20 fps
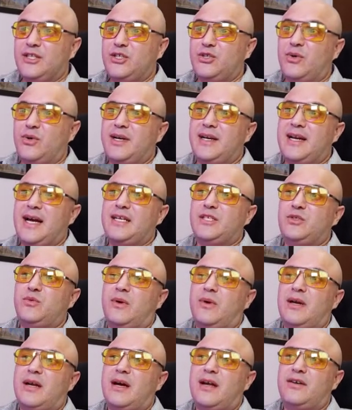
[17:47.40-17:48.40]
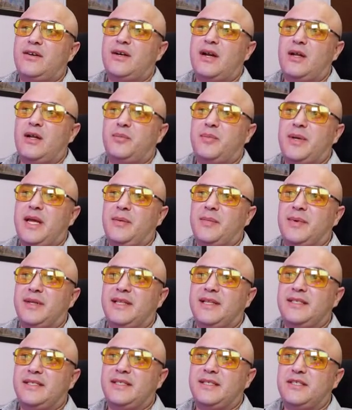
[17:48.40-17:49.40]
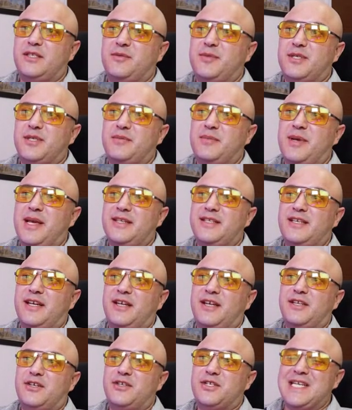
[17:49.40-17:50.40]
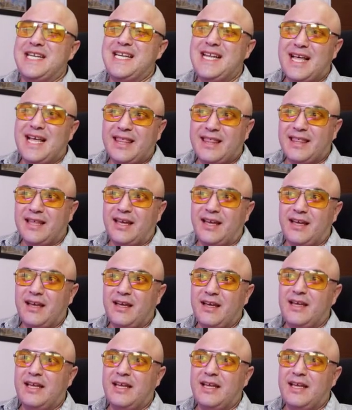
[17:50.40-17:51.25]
to a nice $100 payment. The system is amazing, and there's nothing